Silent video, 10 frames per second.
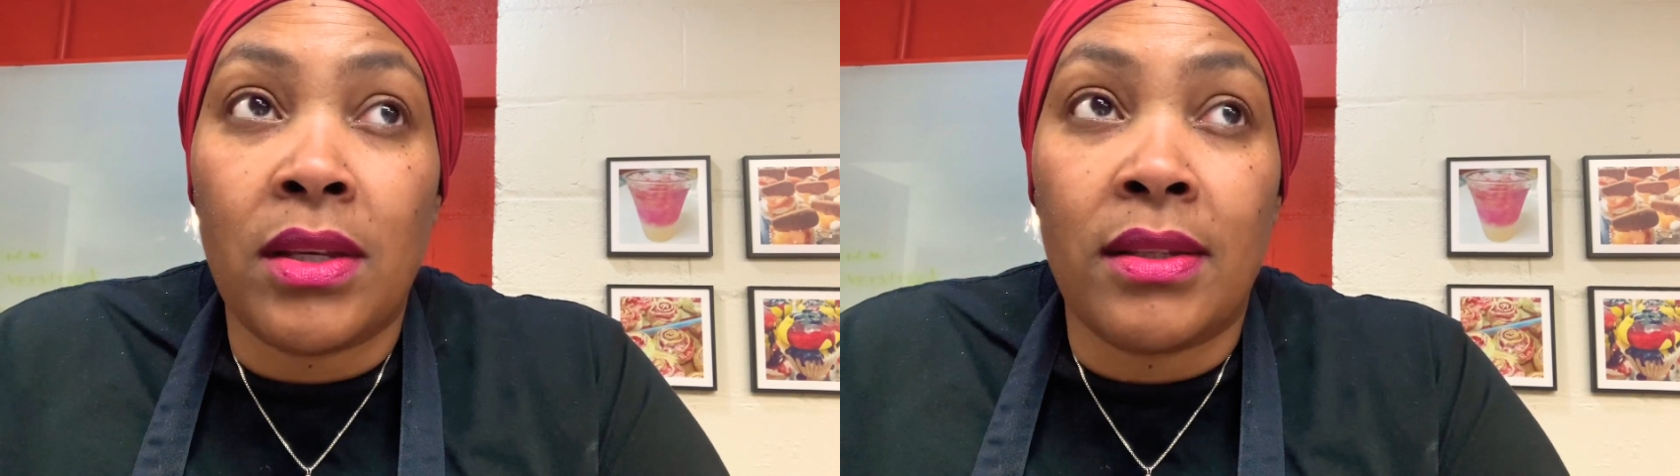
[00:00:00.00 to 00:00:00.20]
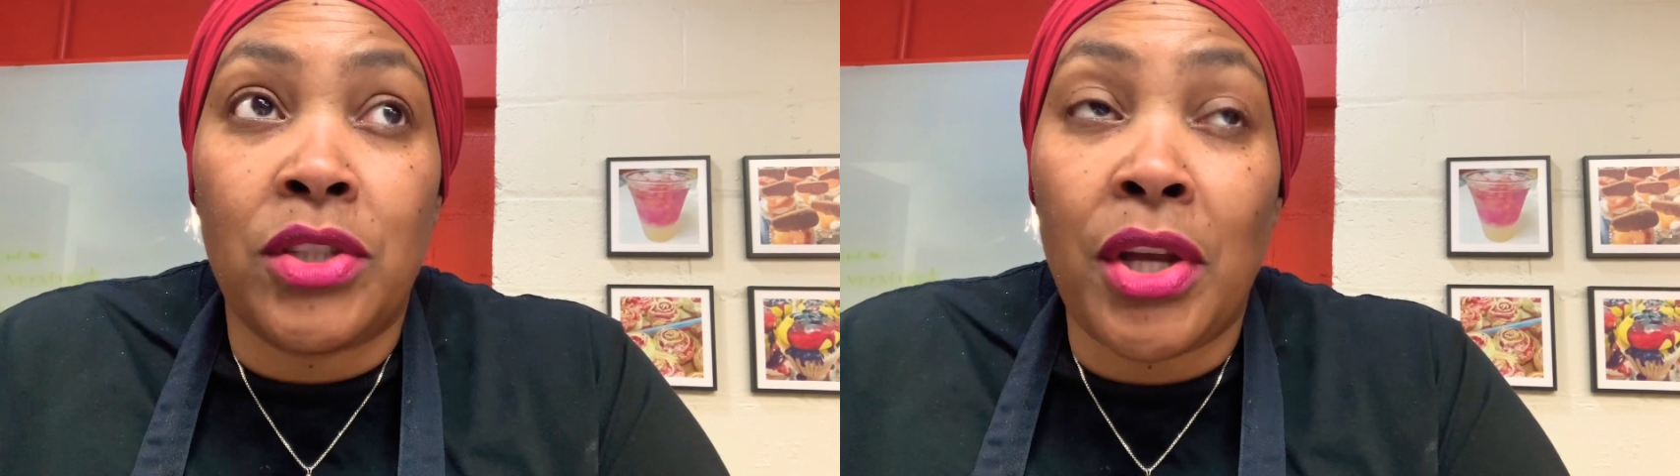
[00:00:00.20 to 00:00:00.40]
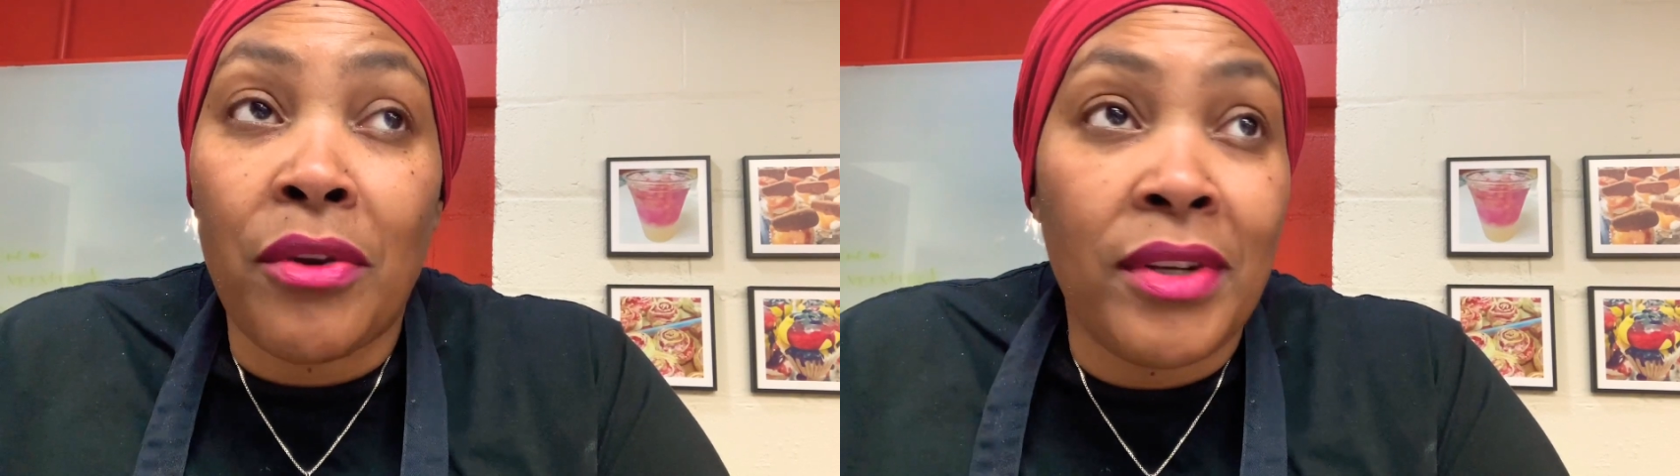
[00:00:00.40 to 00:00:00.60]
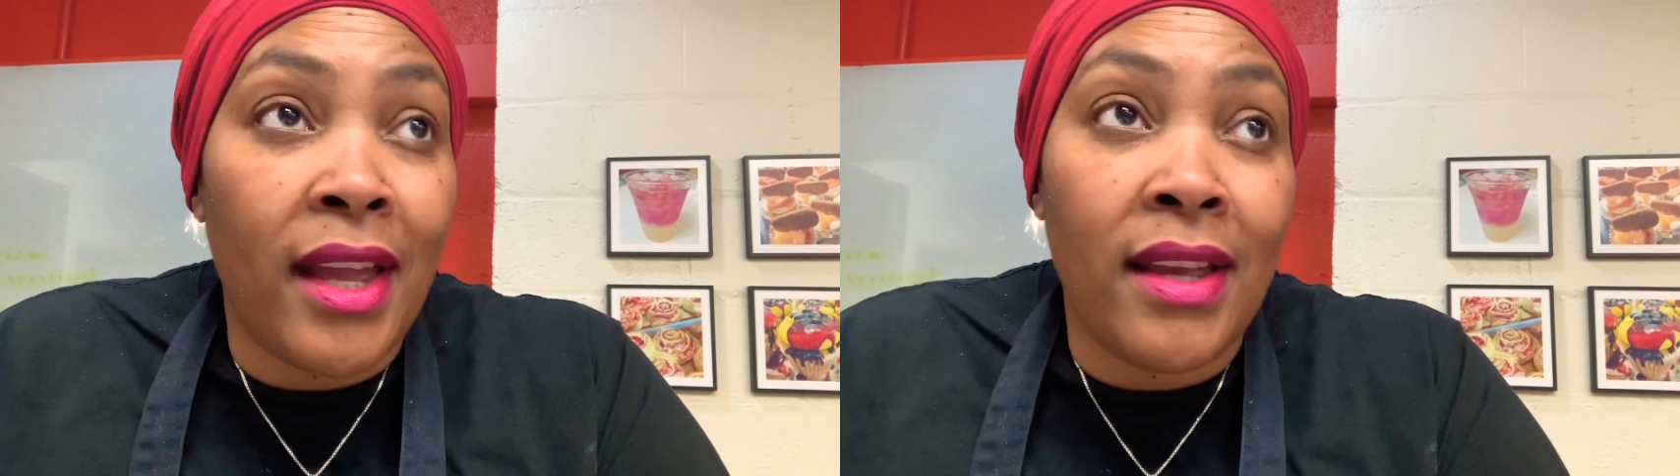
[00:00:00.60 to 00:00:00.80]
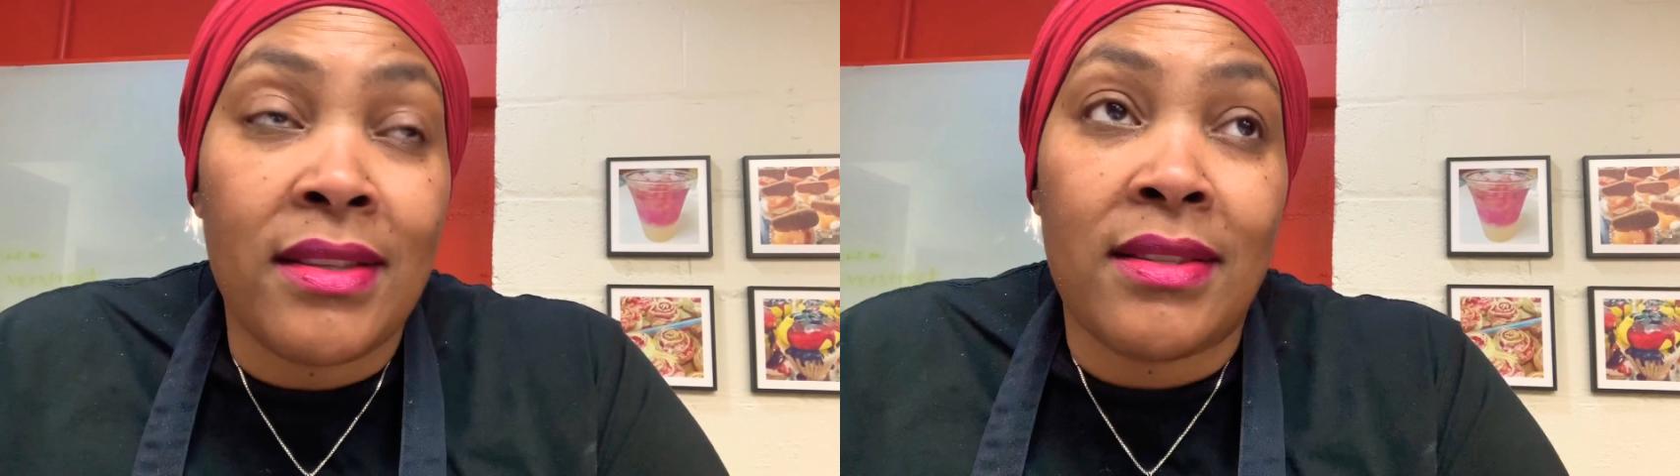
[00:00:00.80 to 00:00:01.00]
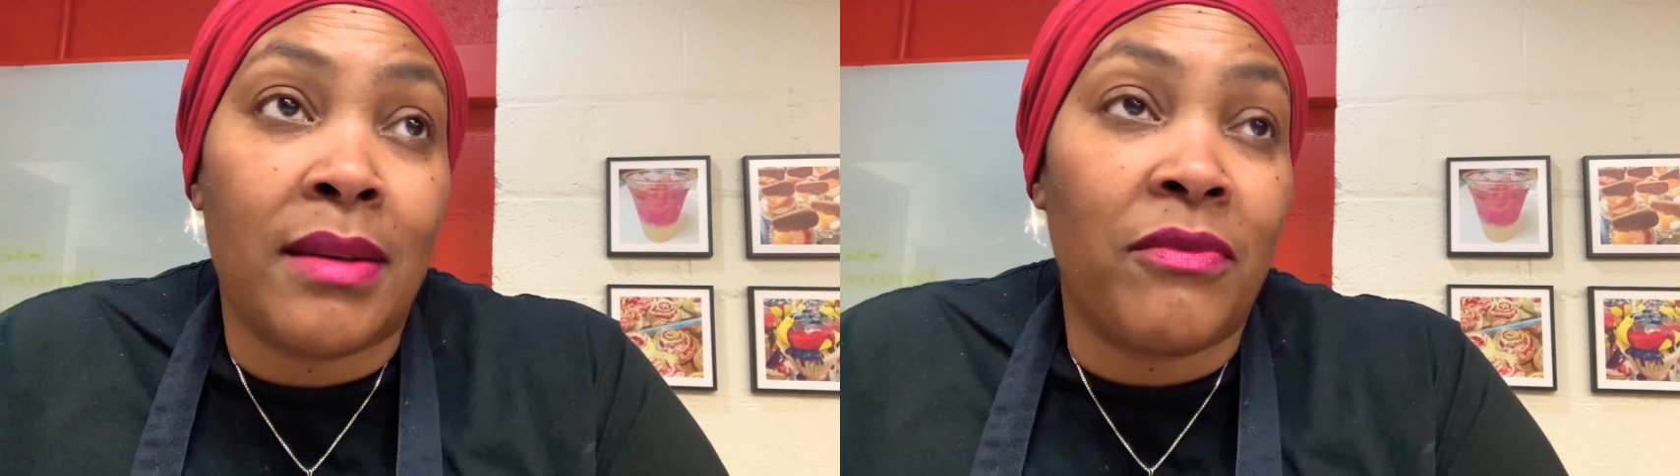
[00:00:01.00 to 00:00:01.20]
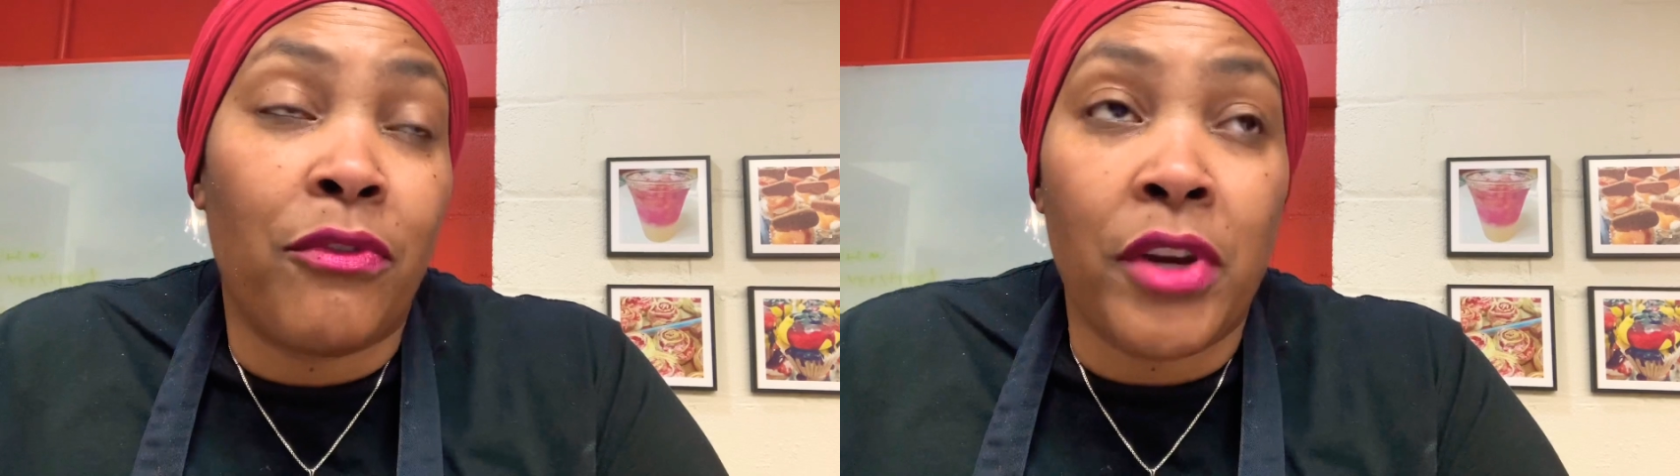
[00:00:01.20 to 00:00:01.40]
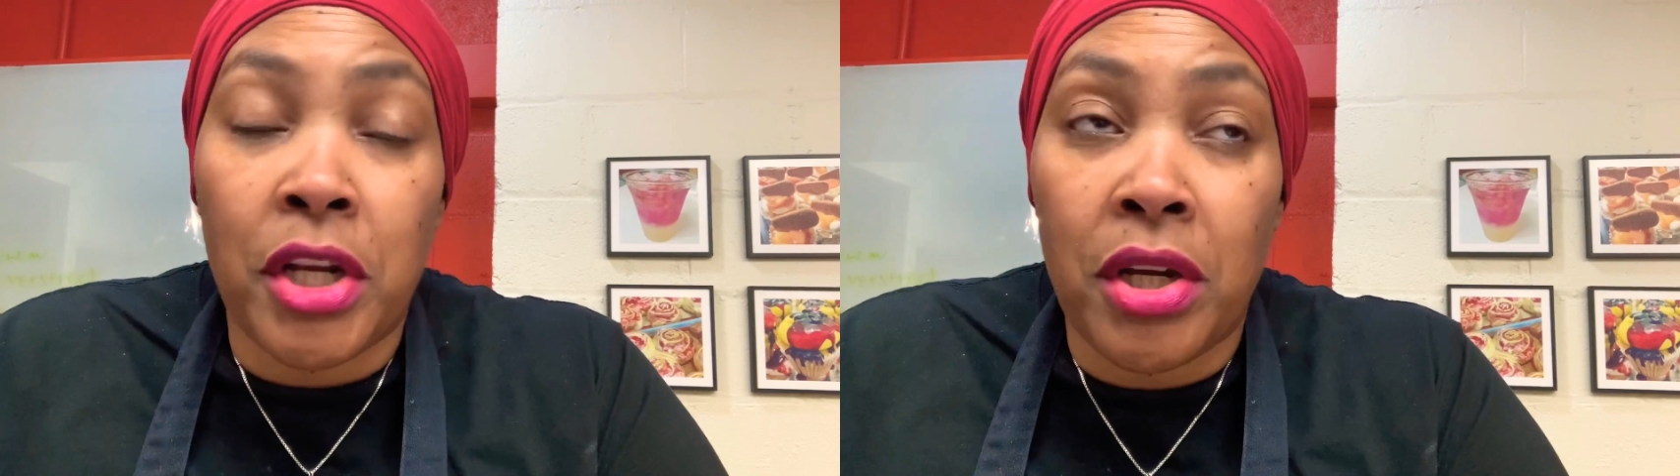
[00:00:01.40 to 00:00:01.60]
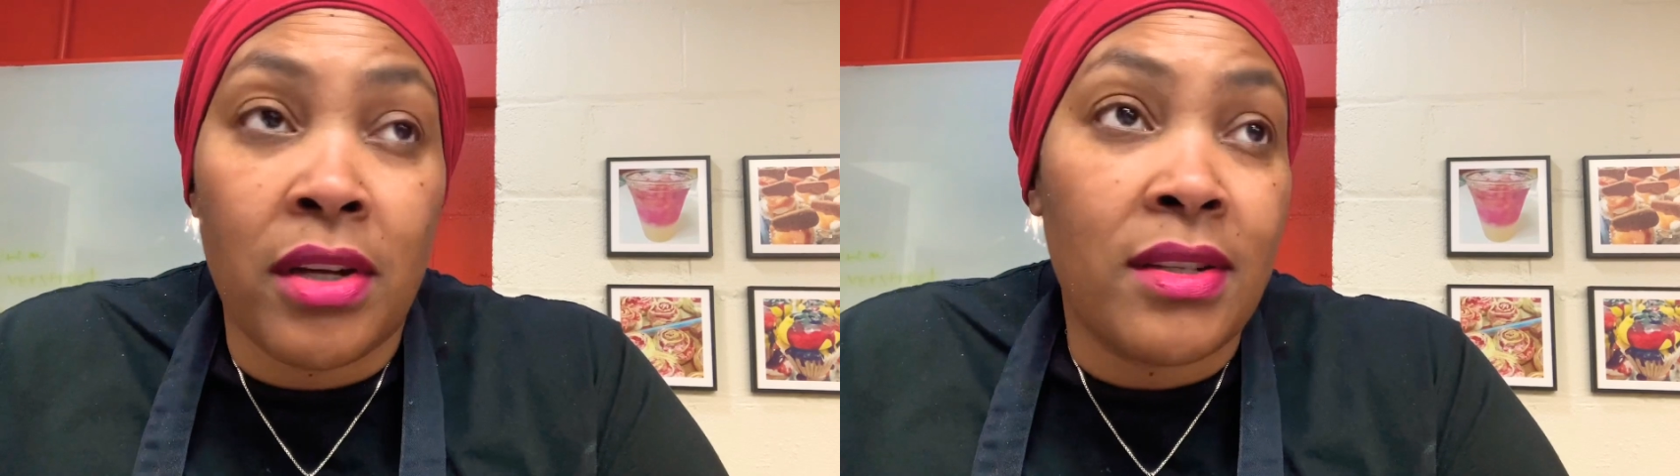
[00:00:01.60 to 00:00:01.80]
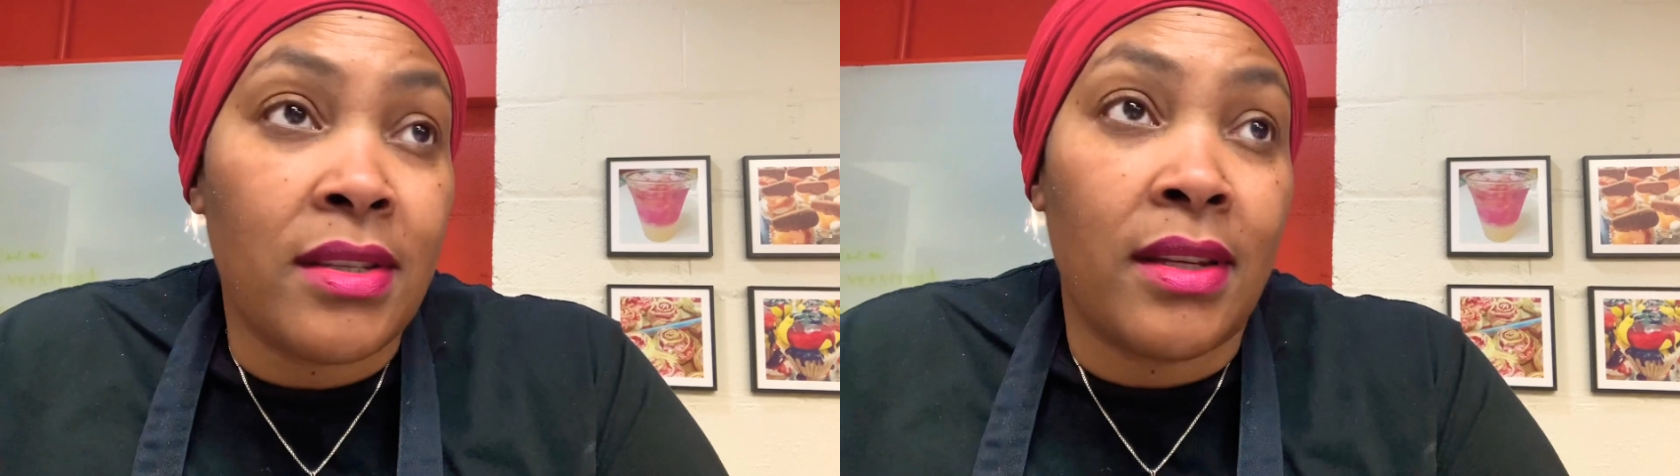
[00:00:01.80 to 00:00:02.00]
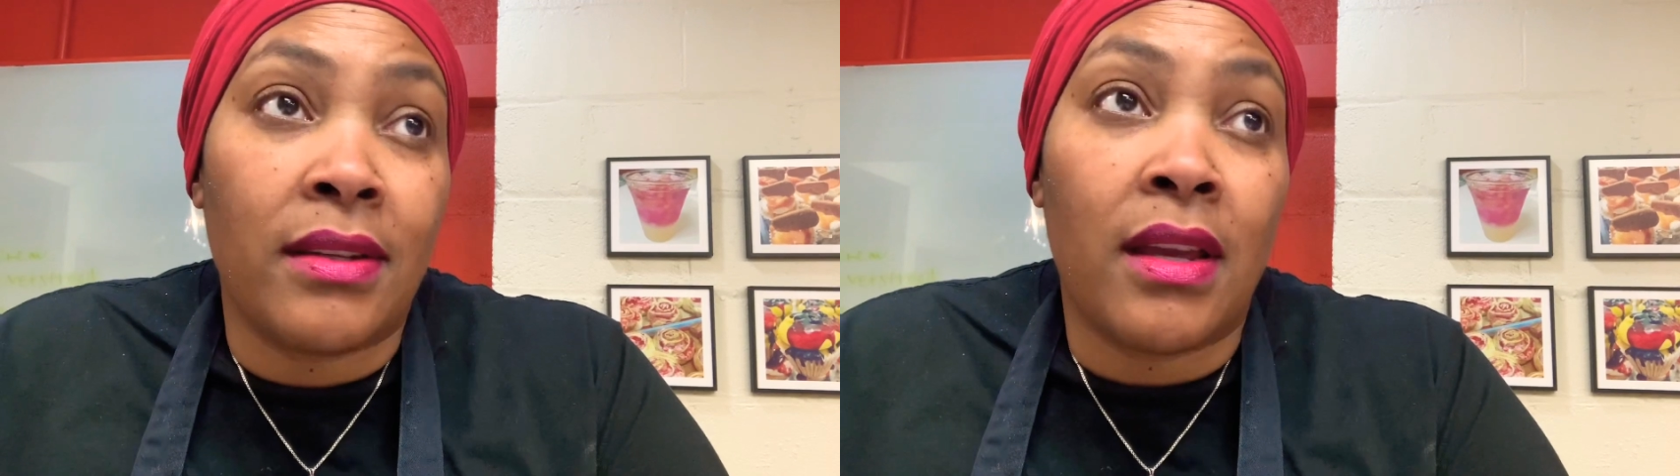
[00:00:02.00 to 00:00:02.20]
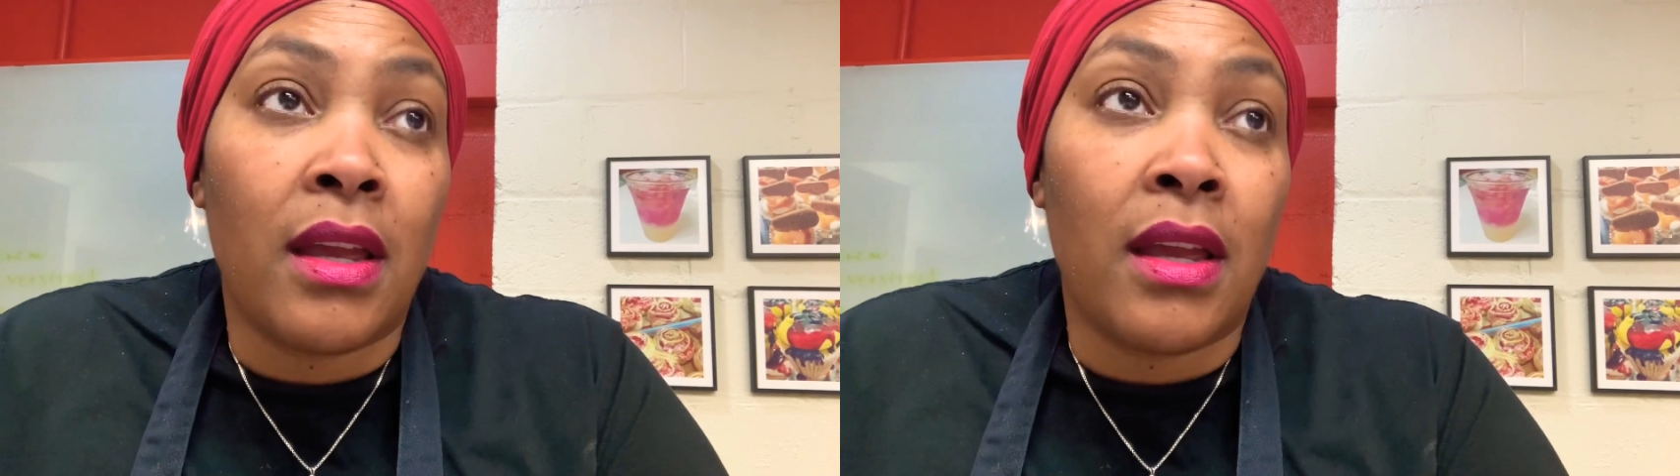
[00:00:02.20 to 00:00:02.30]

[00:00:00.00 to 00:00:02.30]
donuts and fritters and